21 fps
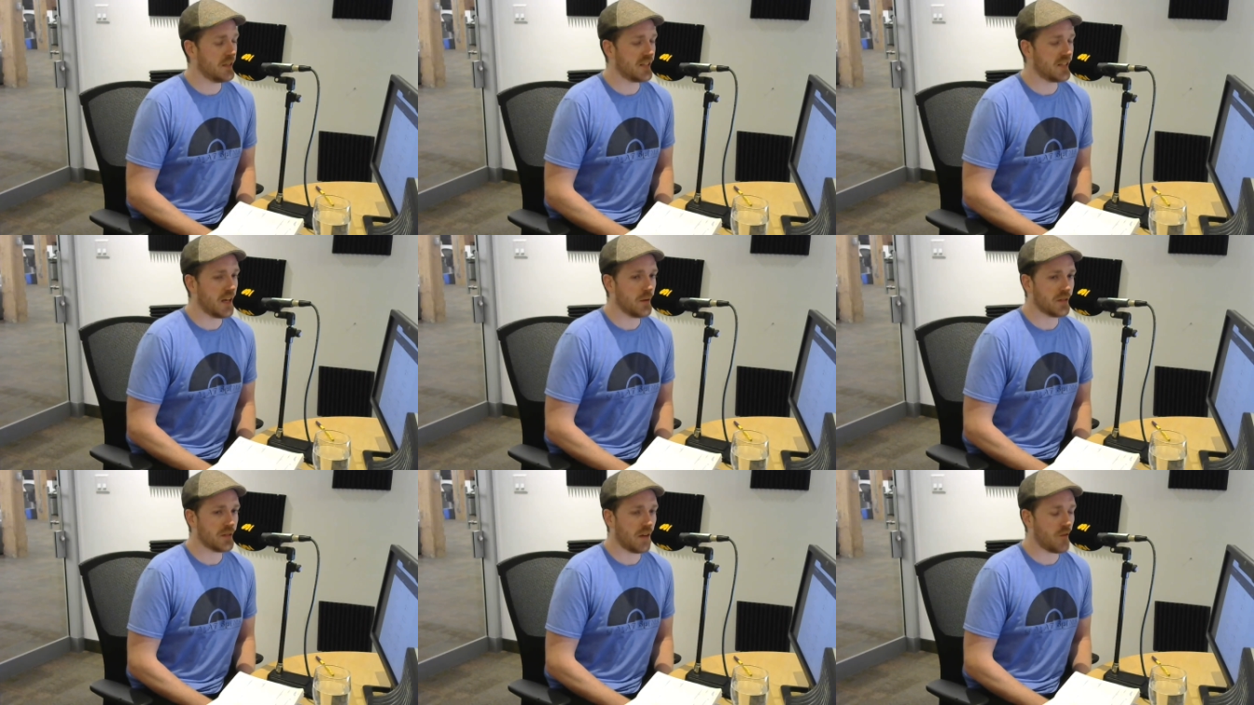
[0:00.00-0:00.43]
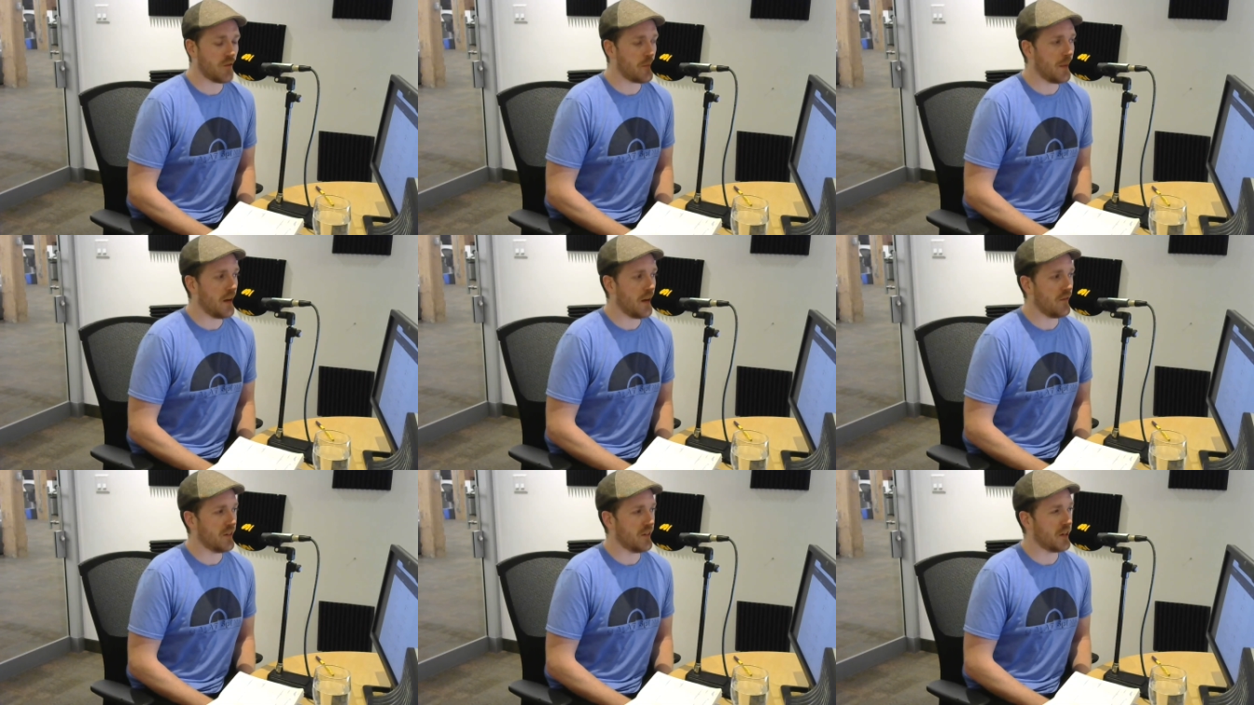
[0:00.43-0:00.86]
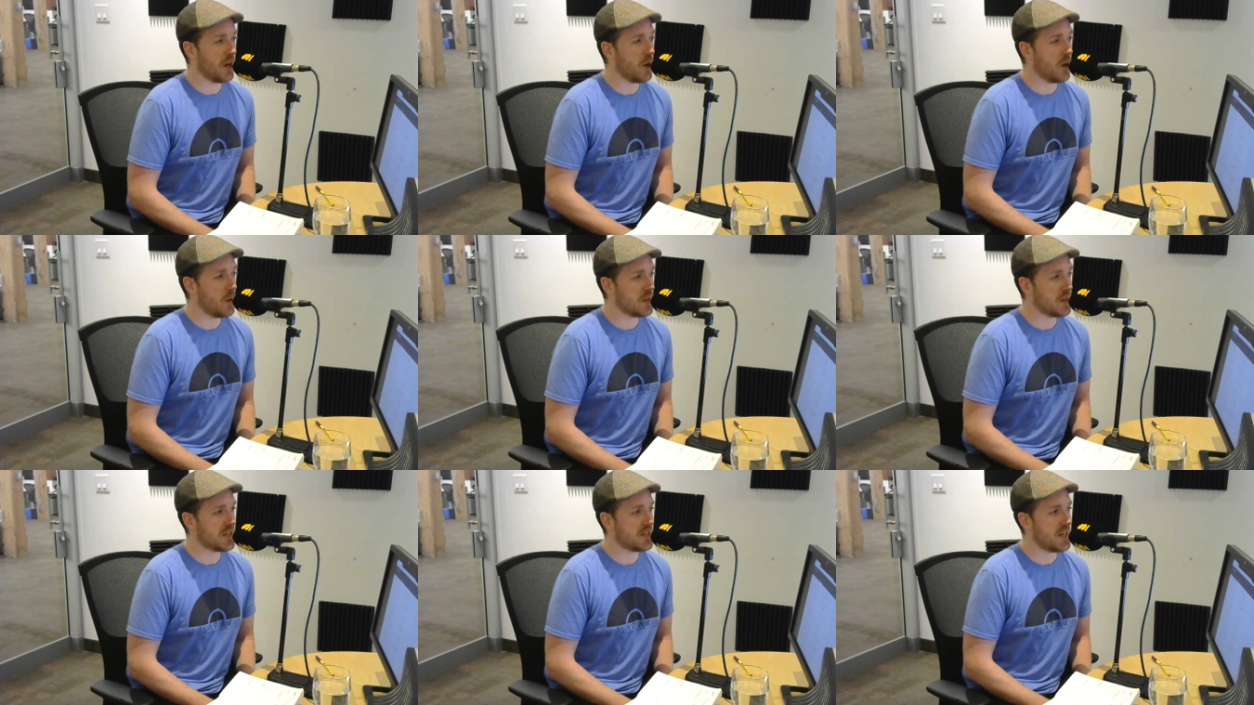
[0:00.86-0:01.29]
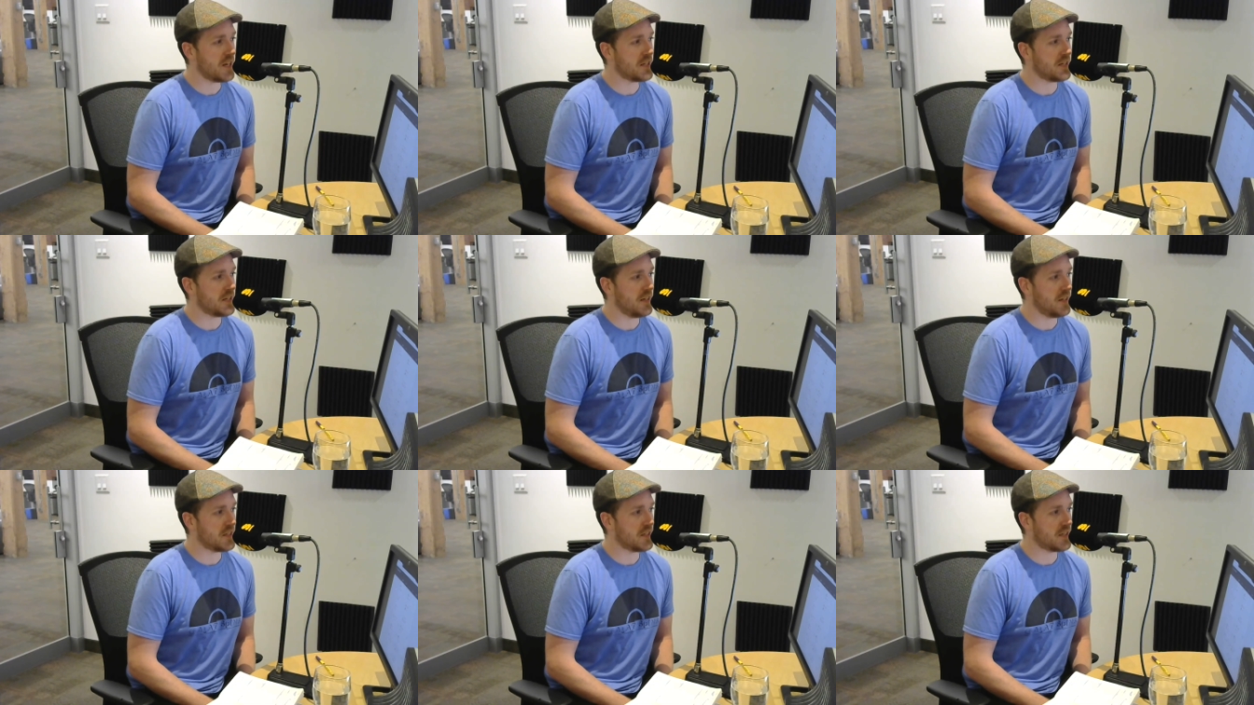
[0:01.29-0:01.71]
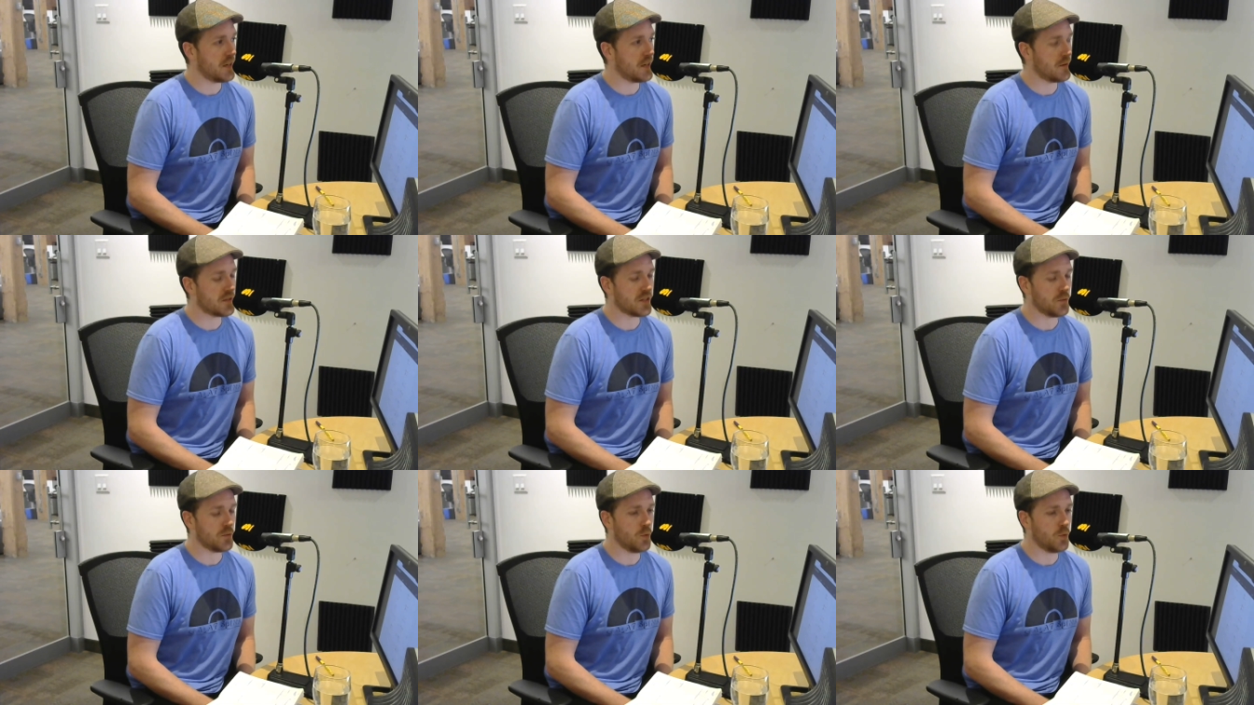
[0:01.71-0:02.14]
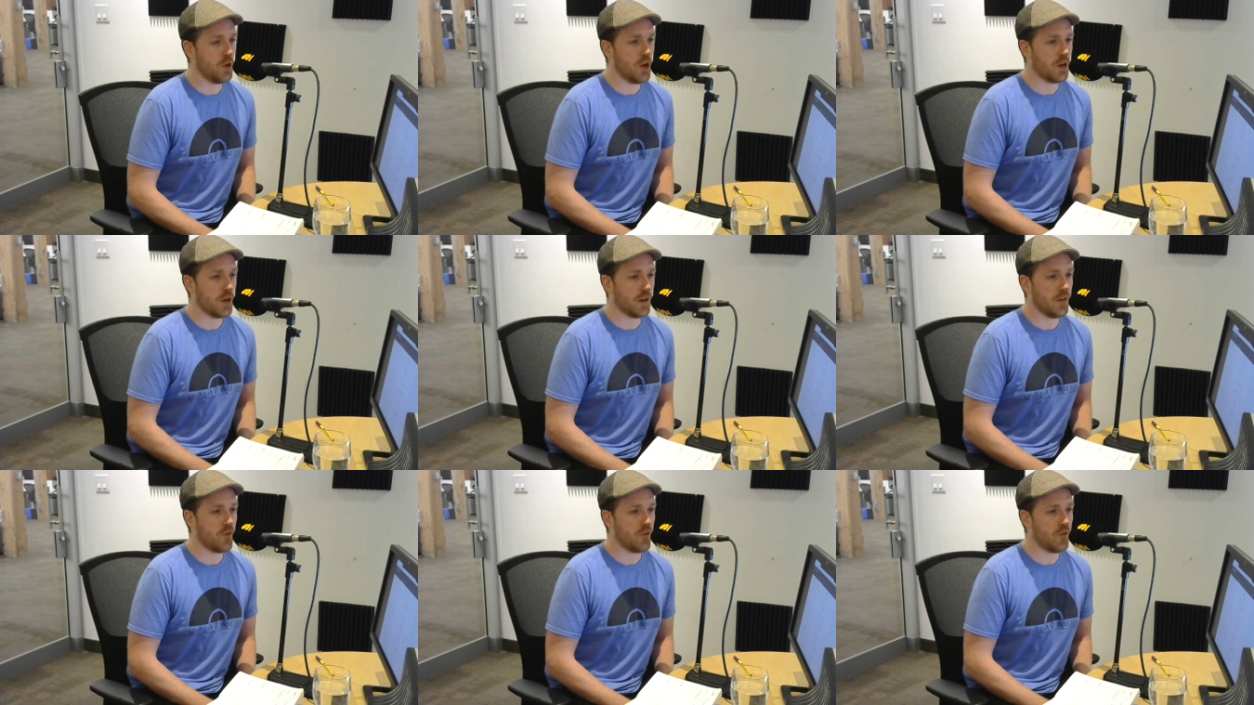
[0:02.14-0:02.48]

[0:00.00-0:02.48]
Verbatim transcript: teams have a bit of a go at City, and it seems to work.